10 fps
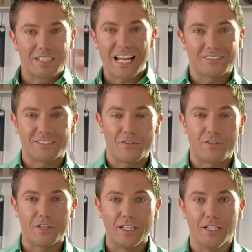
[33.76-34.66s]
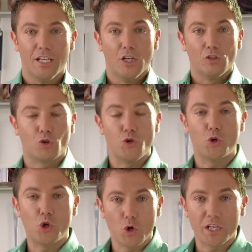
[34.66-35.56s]
nice and thin, so you
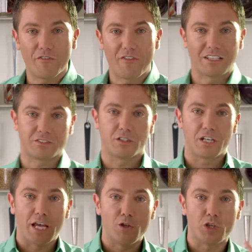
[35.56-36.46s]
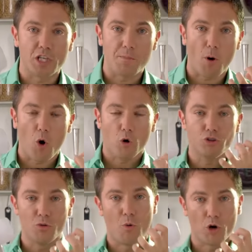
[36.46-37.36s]
cook it faster and you keep all
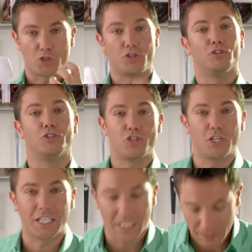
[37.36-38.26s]
the moisture of the chicken